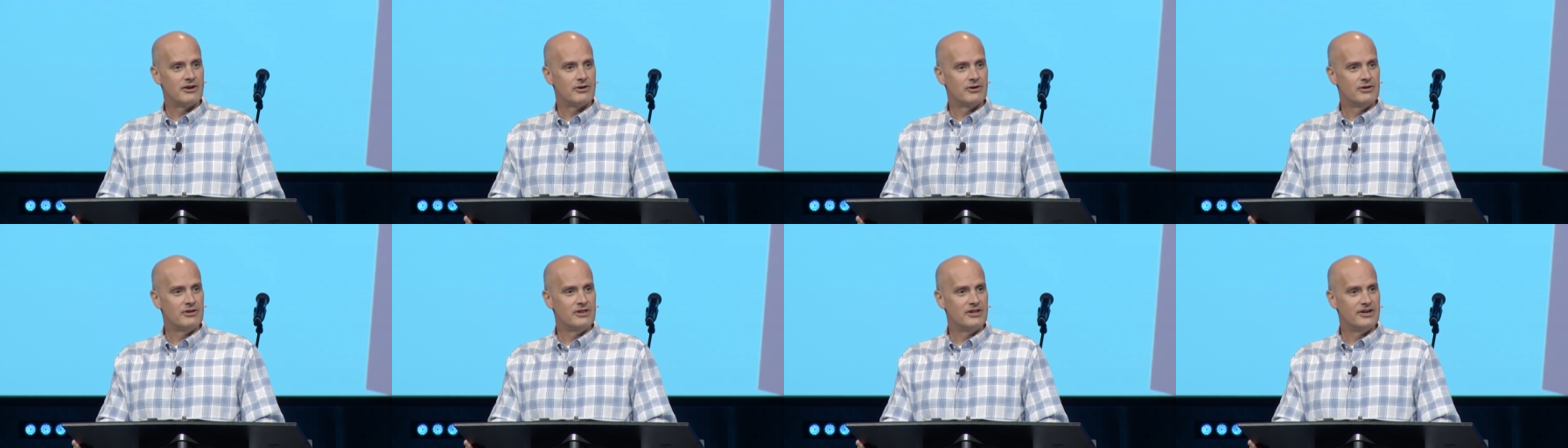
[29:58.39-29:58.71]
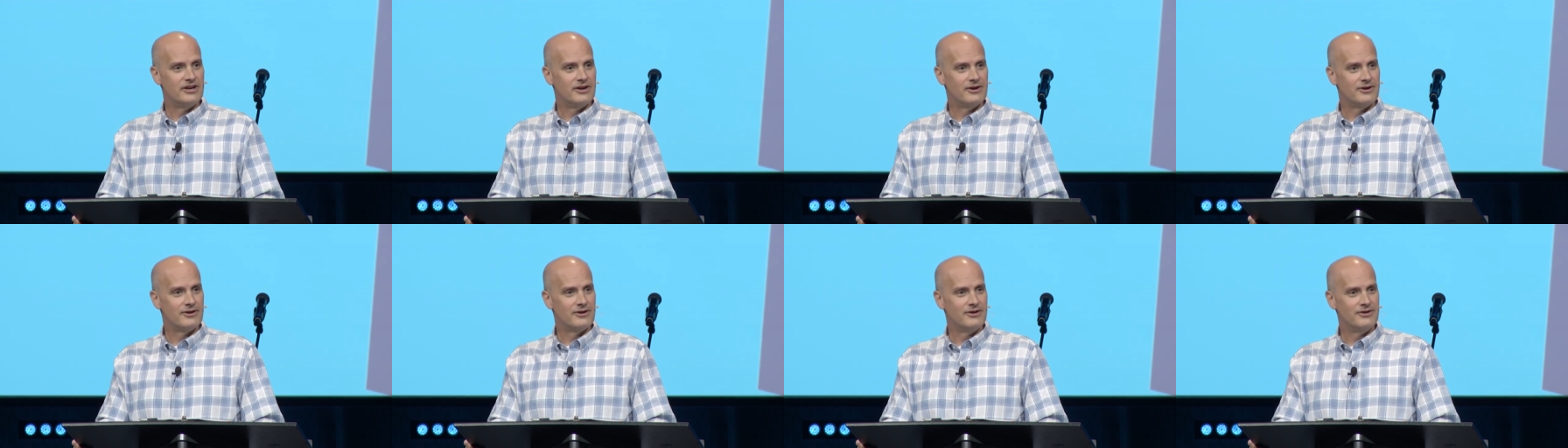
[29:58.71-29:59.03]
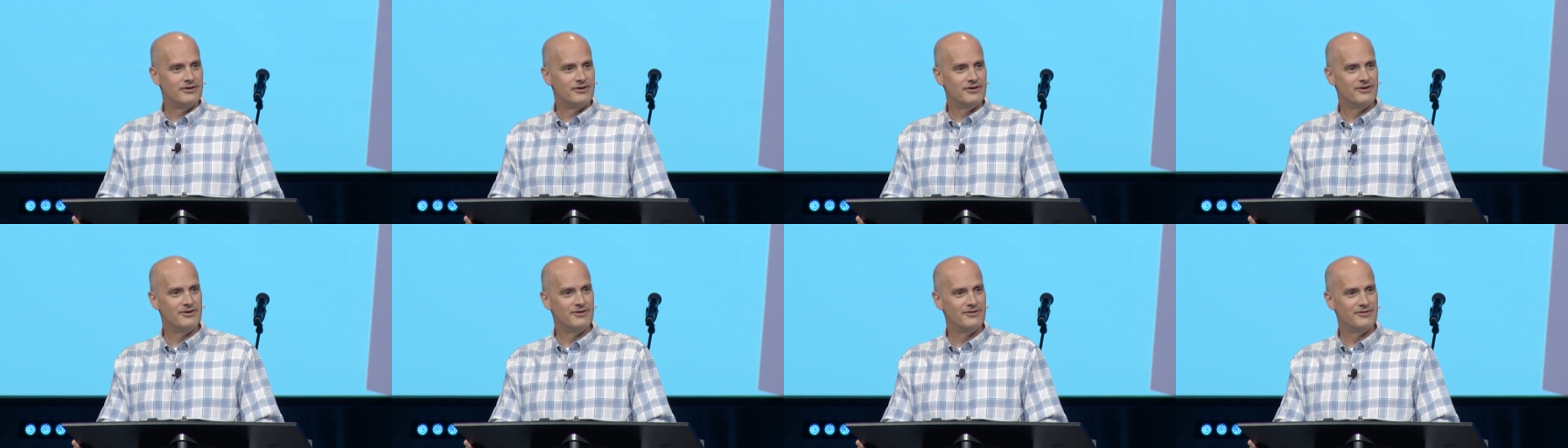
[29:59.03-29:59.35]
earlier
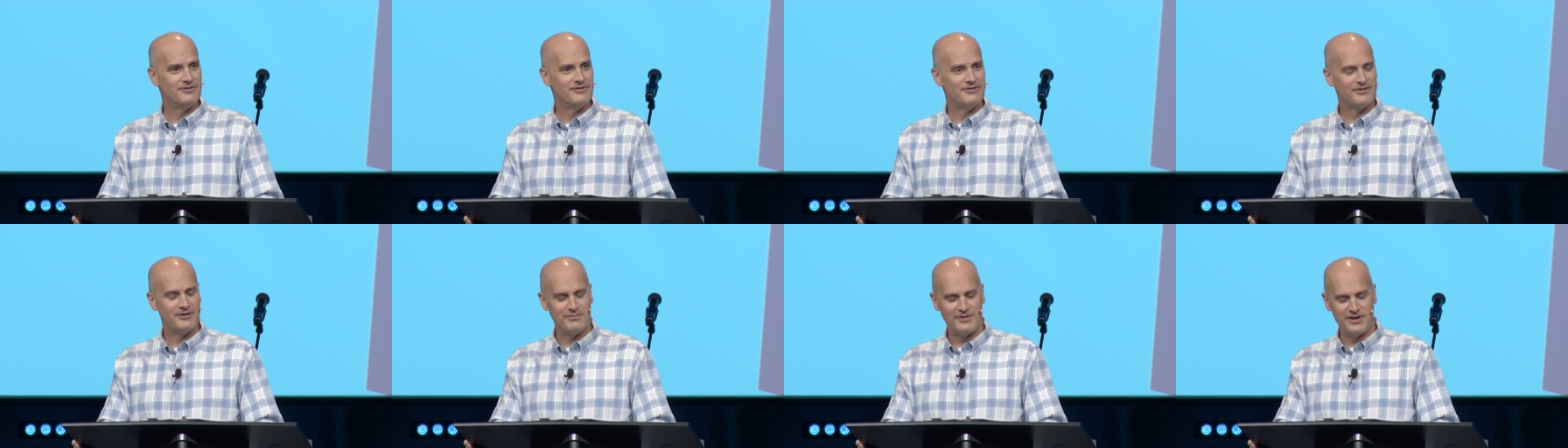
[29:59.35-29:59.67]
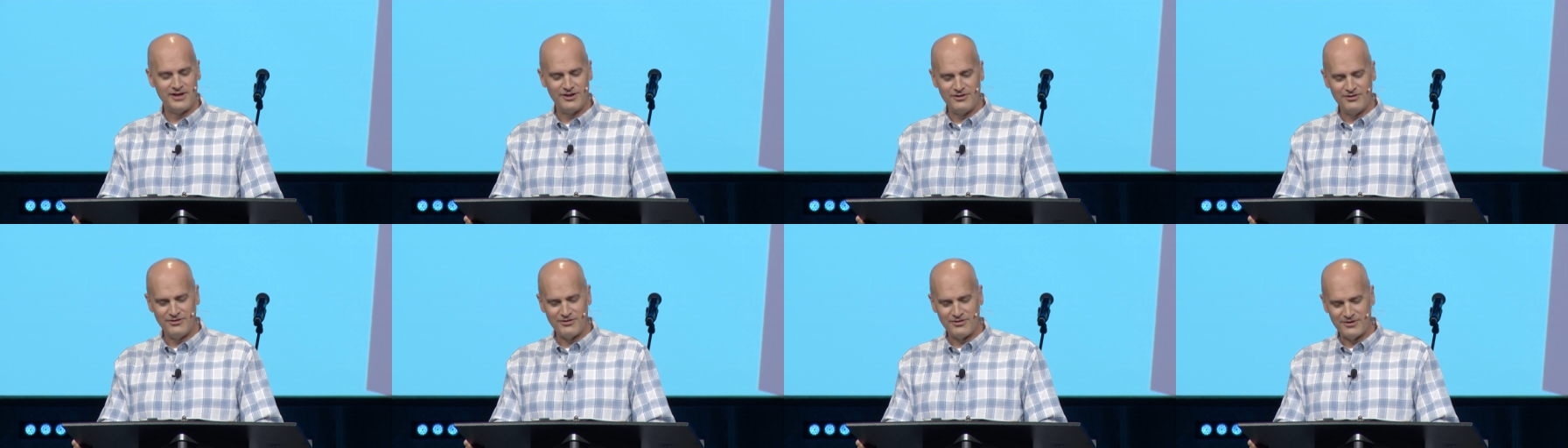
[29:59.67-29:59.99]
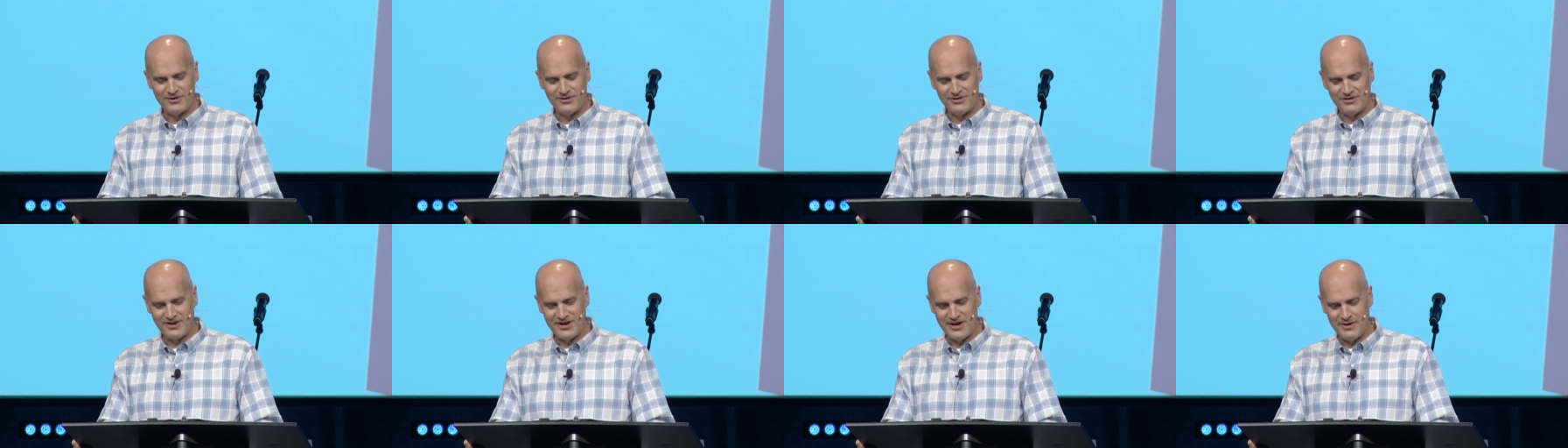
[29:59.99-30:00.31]
from the
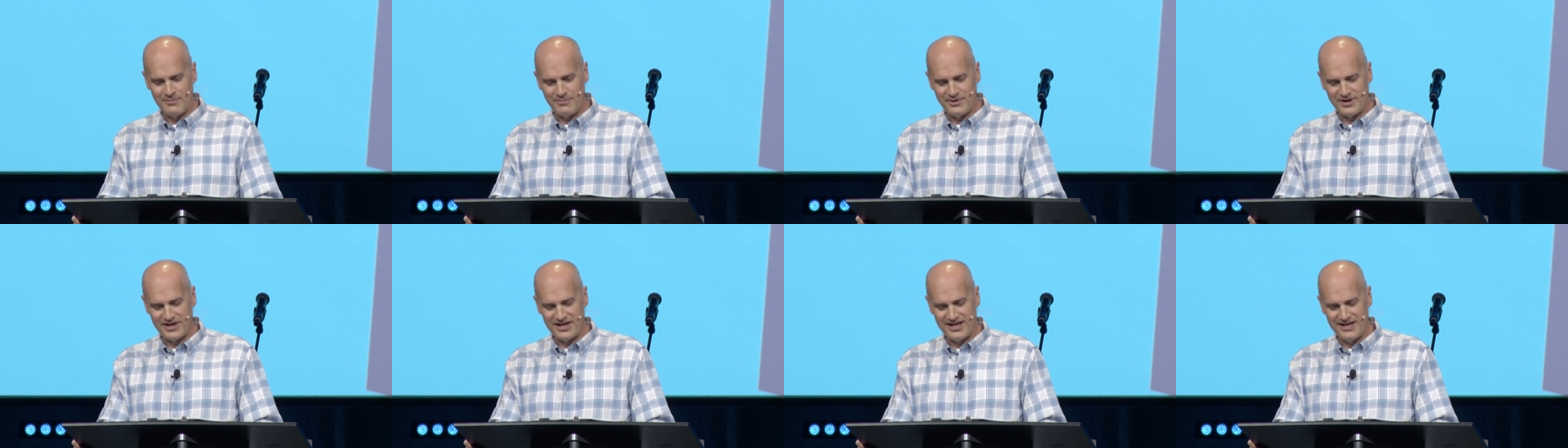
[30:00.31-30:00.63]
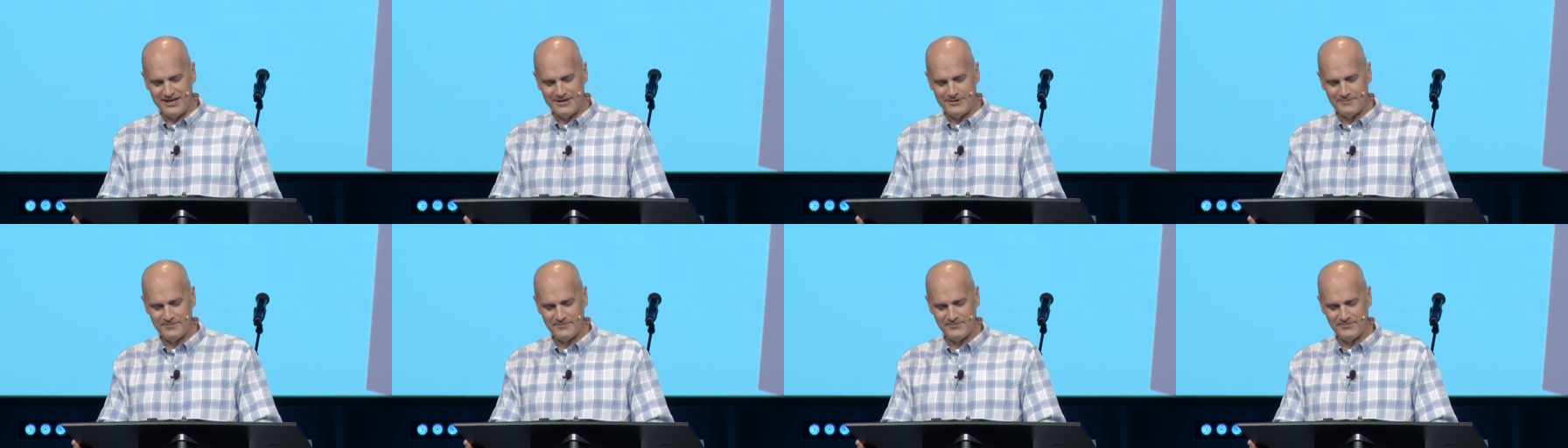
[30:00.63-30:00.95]
insurance company,